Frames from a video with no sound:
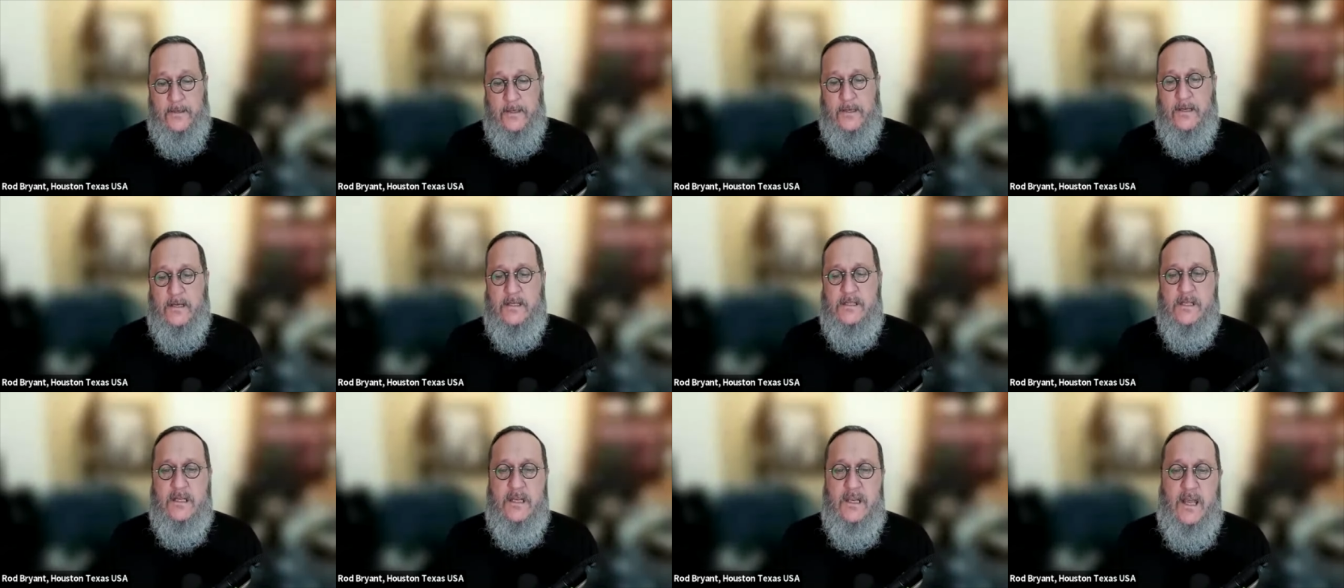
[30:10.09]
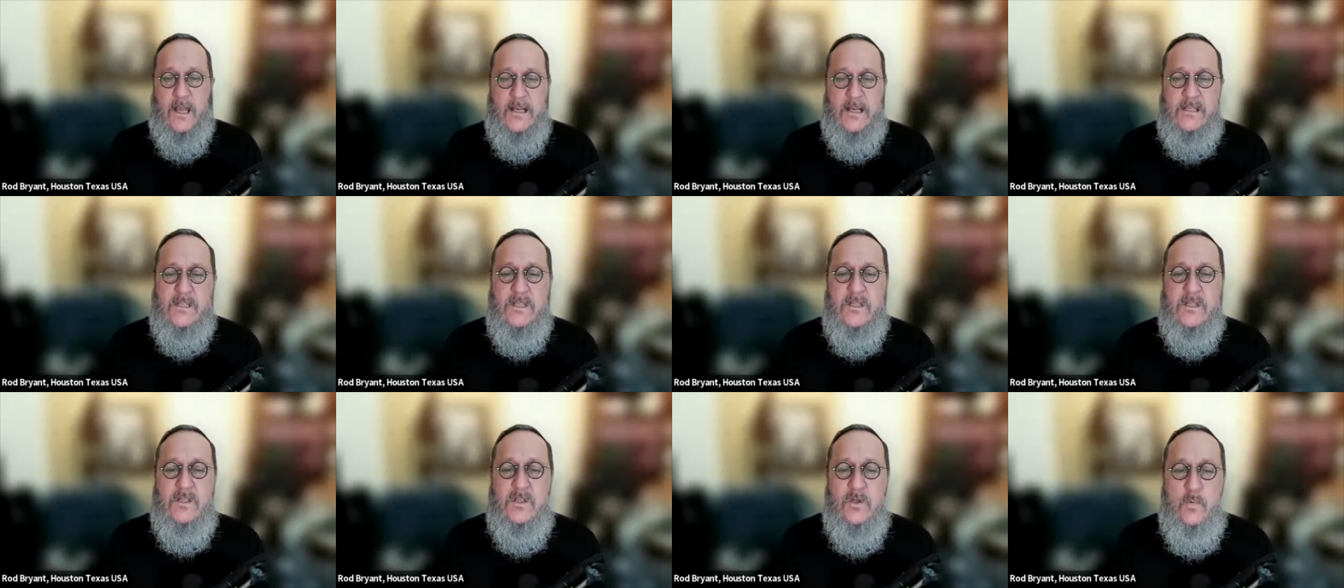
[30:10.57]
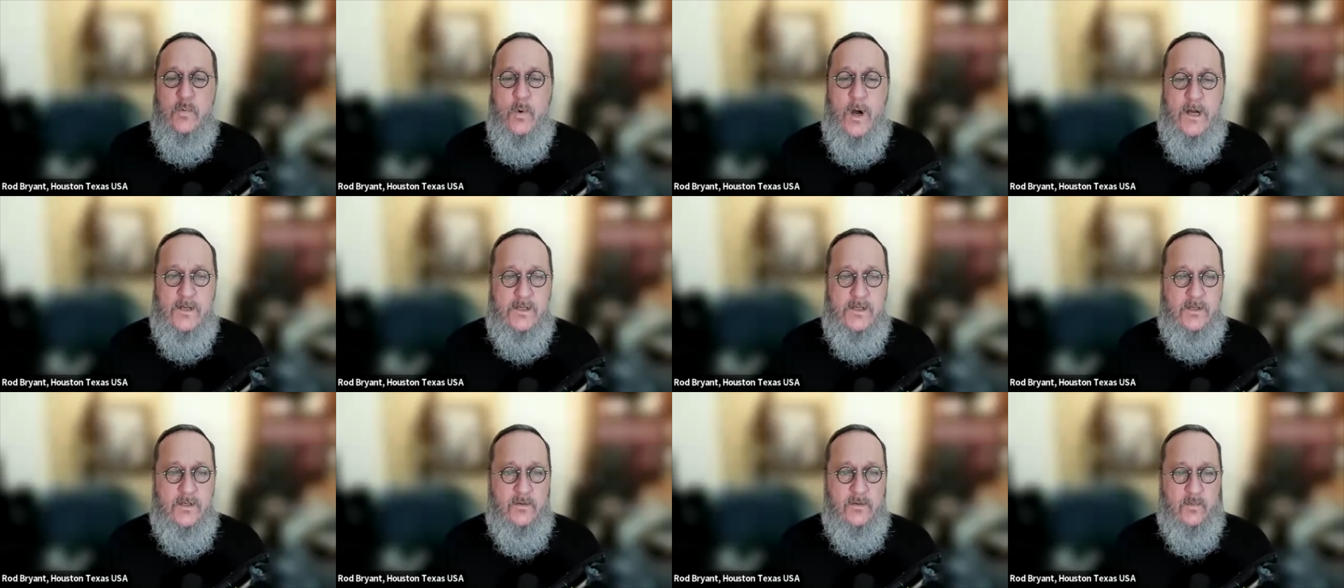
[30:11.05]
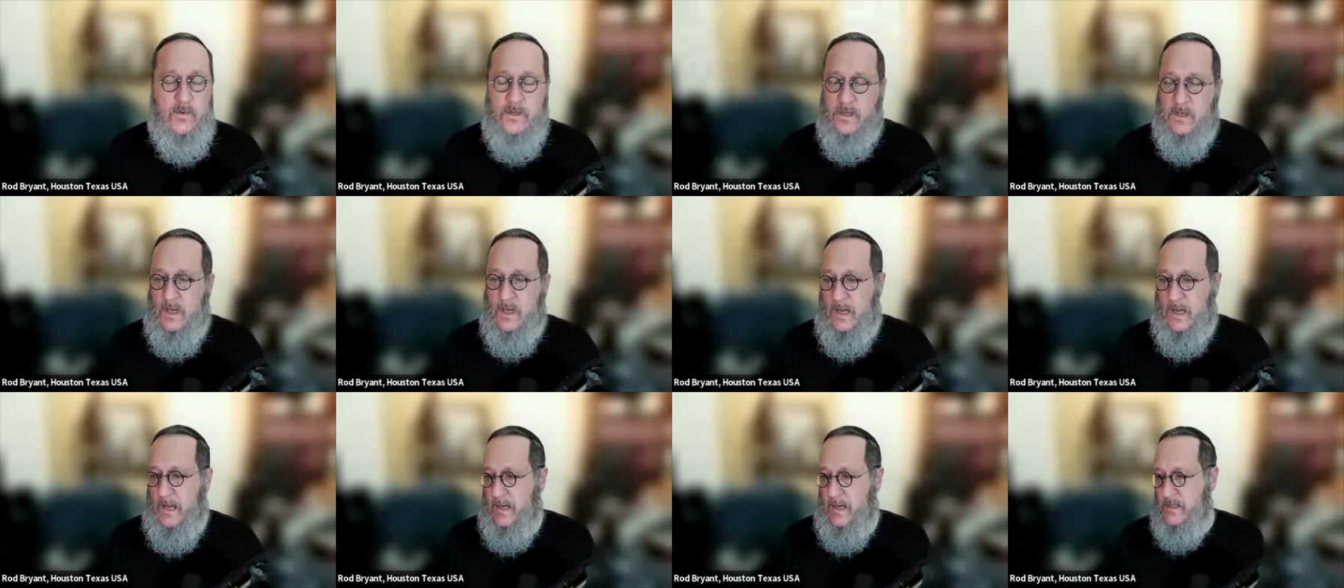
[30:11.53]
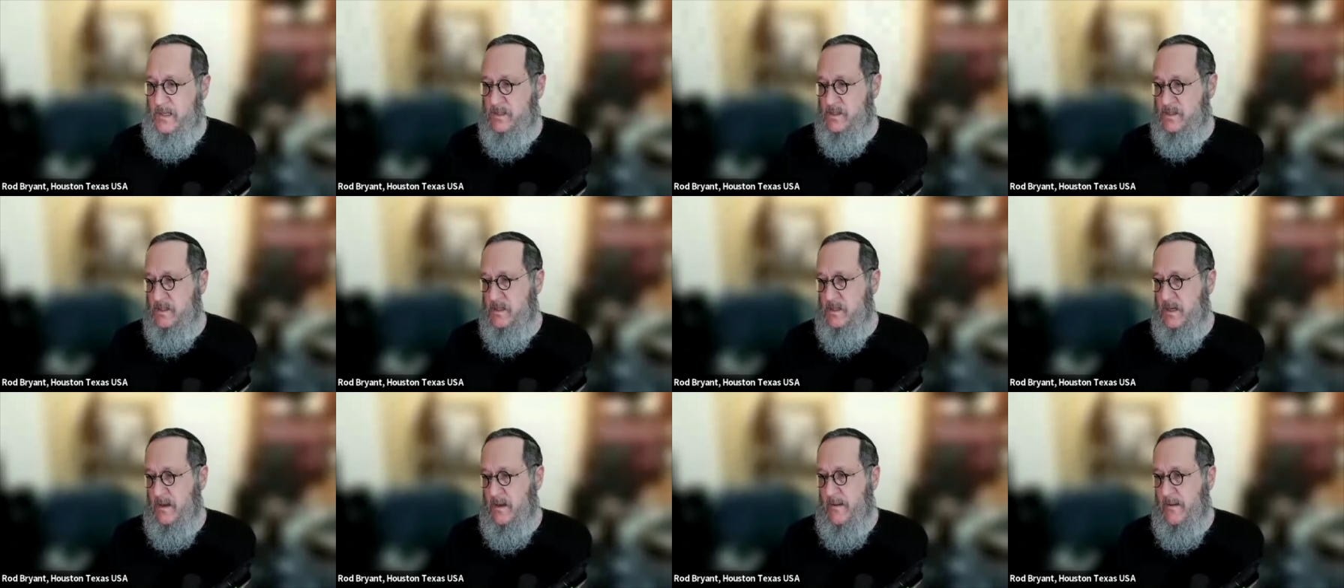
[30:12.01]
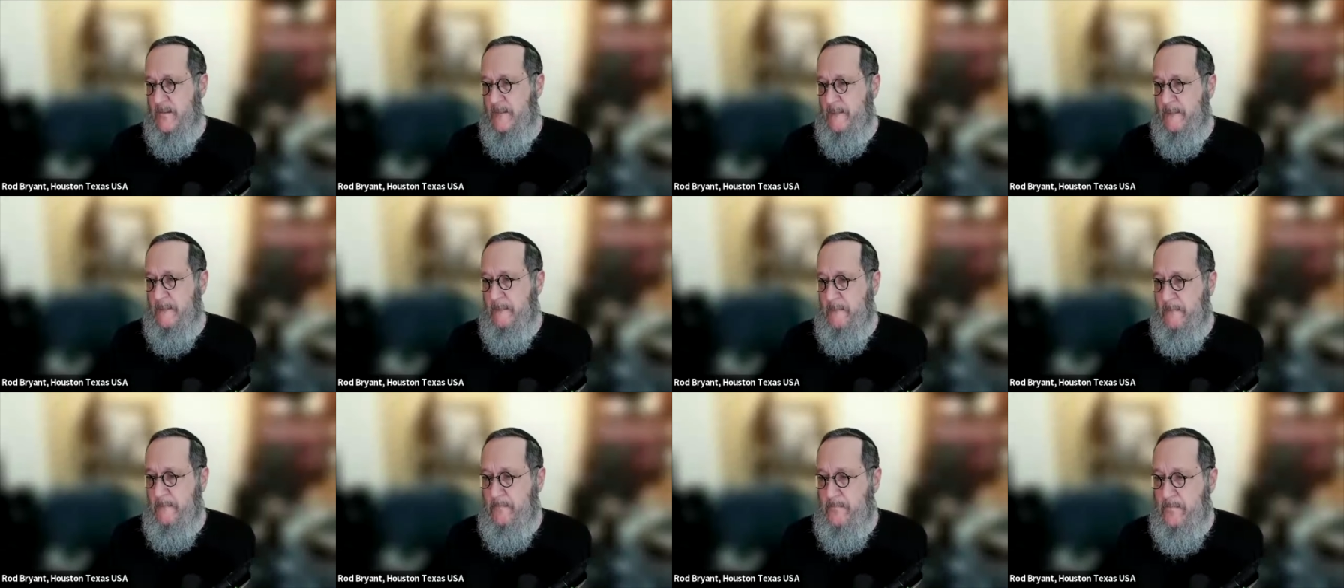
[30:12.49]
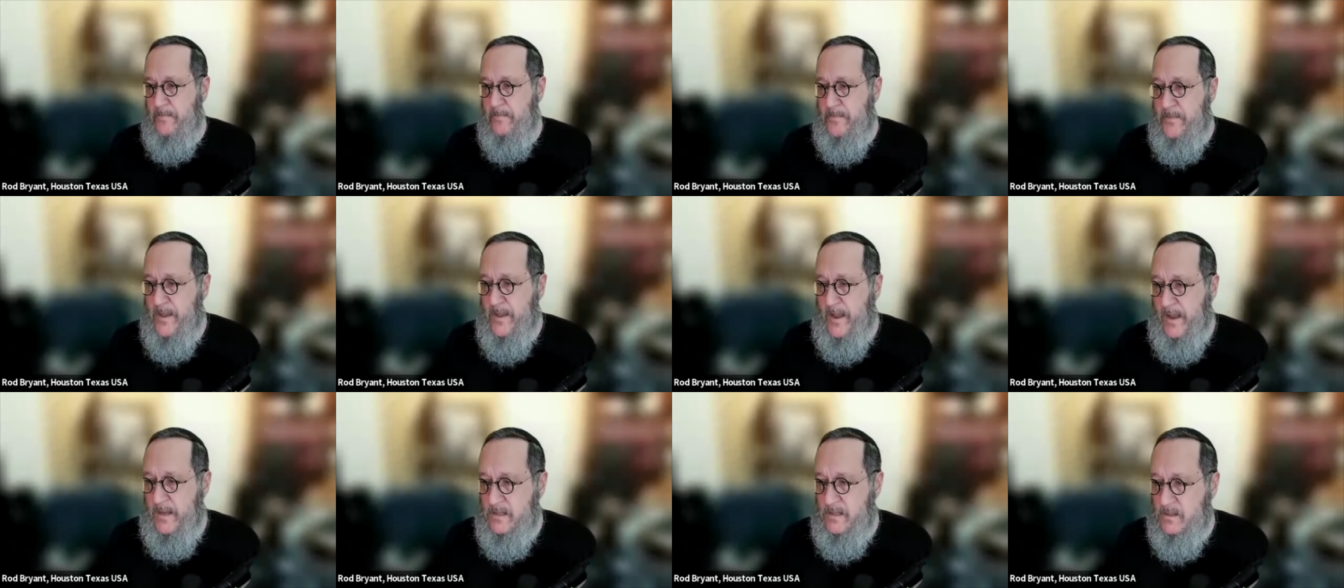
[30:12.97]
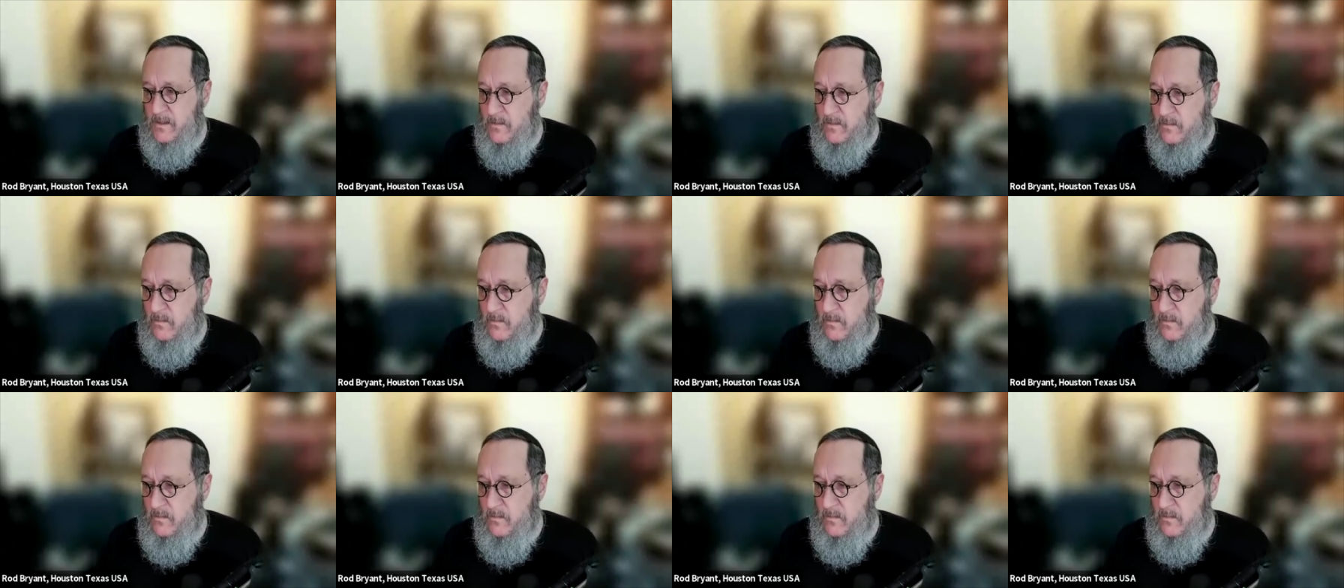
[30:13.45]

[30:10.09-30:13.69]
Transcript: And it's a lesson to us to realize that